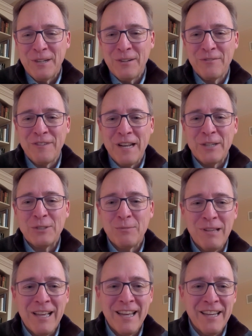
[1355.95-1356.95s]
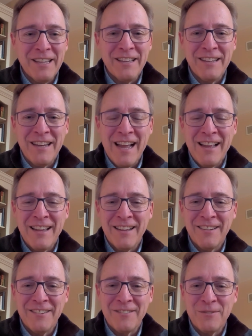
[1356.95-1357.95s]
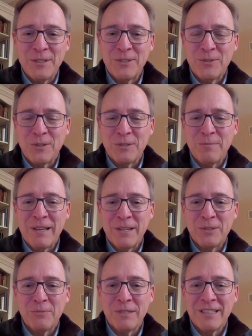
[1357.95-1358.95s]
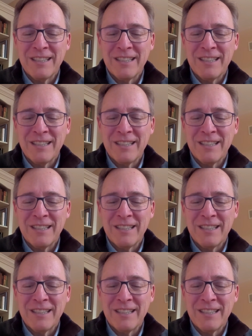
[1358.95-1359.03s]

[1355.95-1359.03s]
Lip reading: financial planning and resource management.